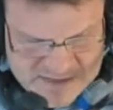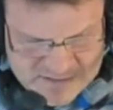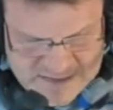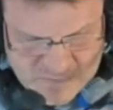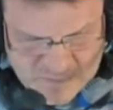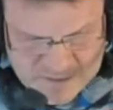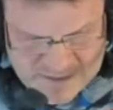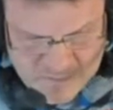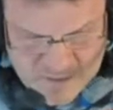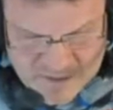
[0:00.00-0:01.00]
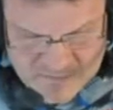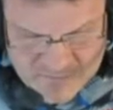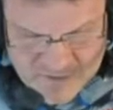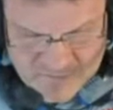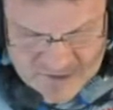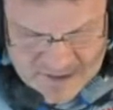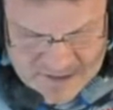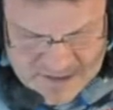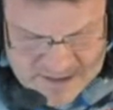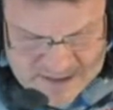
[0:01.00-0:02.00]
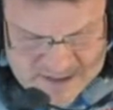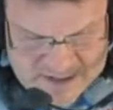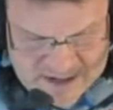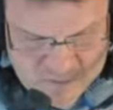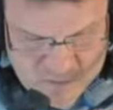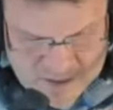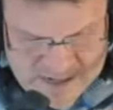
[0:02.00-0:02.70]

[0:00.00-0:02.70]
that really he wasn't involved in. What